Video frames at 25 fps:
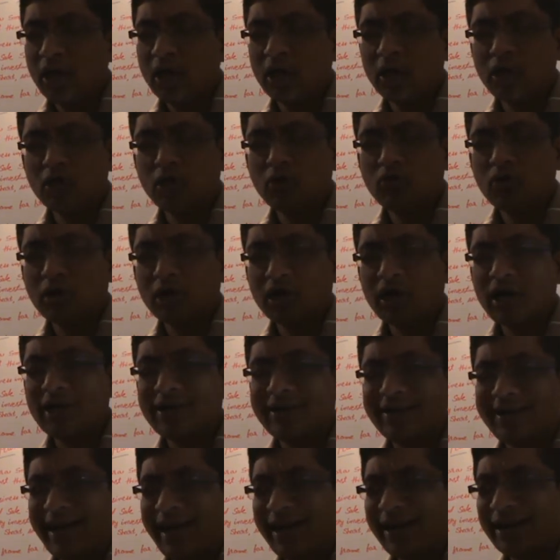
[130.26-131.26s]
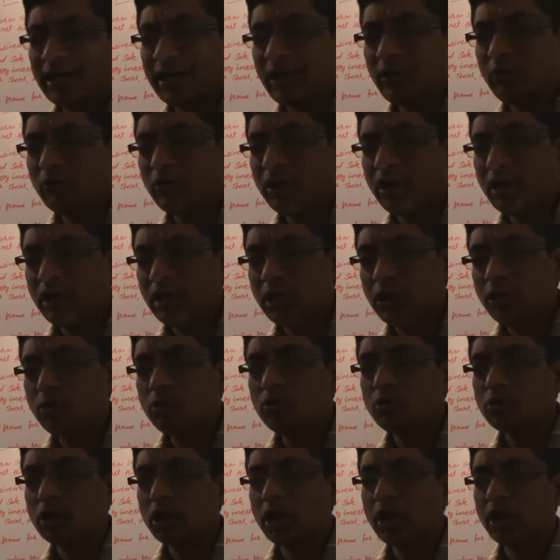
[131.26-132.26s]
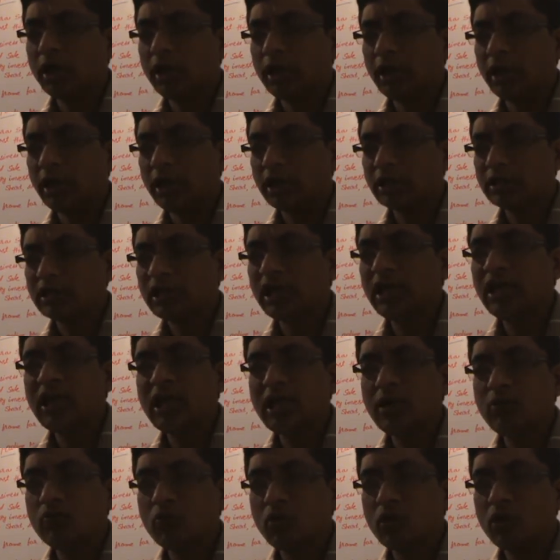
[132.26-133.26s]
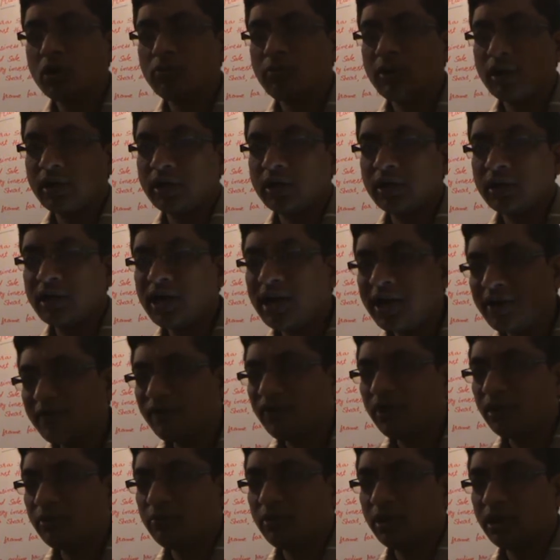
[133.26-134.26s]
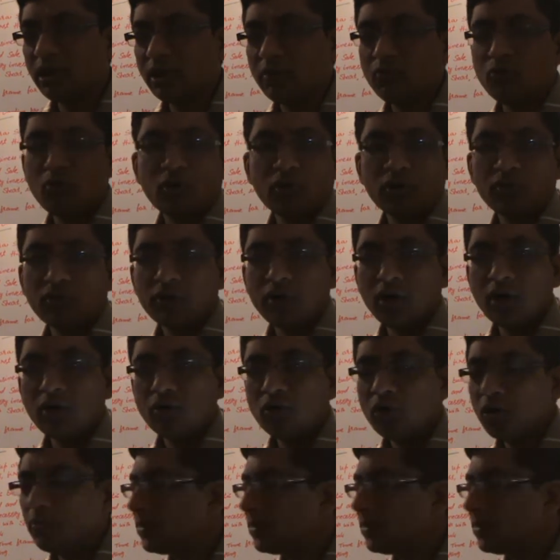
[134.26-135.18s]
you are not actively into the selling mode but traffic building mode. No